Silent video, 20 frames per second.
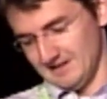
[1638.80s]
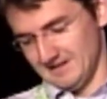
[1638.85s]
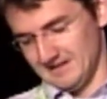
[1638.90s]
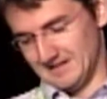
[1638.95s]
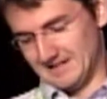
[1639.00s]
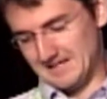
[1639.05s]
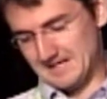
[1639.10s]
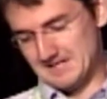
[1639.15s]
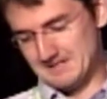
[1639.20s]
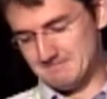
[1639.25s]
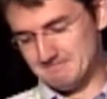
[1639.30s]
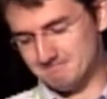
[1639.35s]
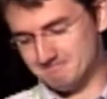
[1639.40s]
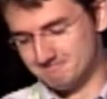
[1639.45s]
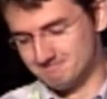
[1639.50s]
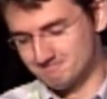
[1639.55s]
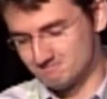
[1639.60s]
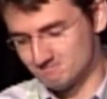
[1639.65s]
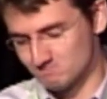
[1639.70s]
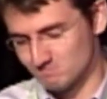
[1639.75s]

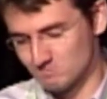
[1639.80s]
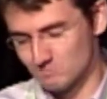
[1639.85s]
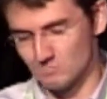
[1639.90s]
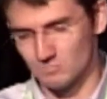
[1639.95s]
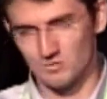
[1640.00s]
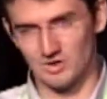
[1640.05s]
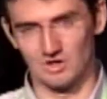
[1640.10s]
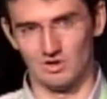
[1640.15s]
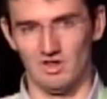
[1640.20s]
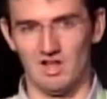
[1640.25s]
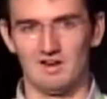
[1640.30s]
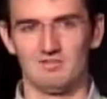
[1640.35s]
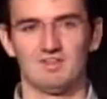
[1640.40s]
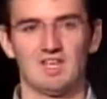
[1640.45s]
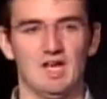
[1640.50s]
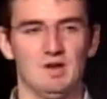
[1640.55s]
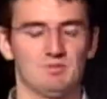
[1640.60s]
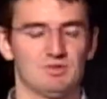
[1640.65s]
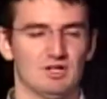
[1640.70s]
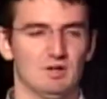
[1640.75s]
There are a lot of
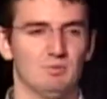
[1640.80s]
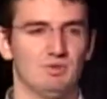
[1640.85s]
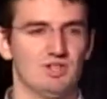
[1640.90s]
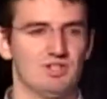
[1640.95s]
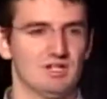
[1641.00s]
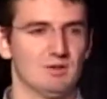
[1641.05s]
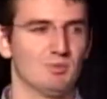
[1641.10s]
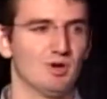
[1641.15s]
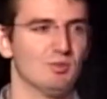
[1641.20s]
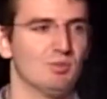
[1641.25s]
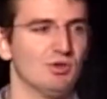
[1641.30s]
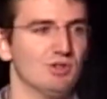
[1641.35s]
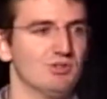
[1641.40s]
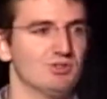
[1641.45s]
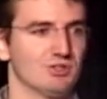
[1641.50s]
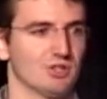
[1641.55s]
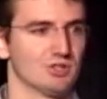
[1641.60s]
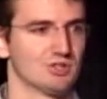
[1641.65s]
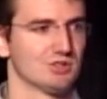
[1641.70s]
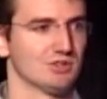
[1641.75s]
games that are bridging mobile and
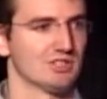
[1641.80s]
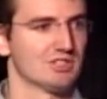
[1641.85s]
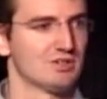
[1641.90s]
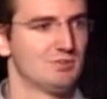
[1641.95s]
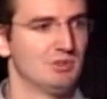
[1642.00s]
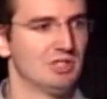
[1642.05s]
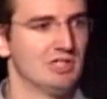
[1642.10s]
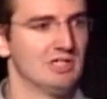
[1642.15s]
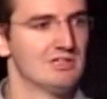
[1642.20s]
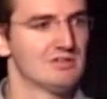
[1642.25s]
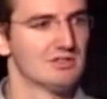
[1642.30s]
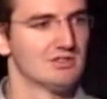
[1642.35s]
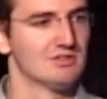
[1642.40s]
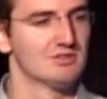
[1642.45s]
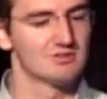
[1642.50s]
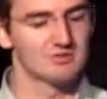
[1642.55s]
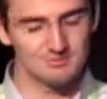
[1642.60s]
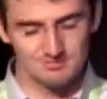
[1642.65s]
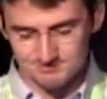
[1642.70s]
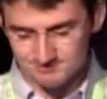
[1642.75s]
social
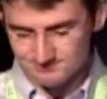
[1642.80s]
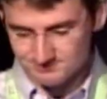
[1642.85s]
experiences,